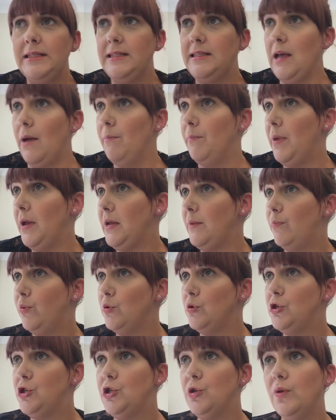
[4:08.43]
Some
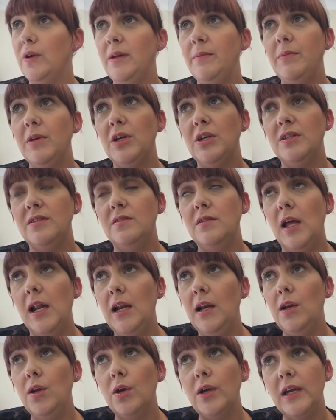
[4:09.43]
people join because
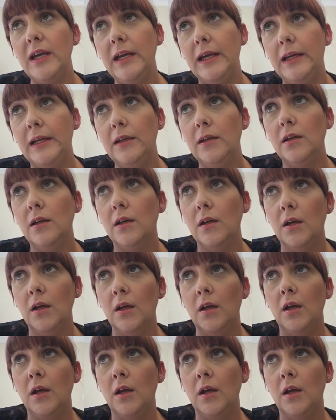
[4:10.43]
they're looking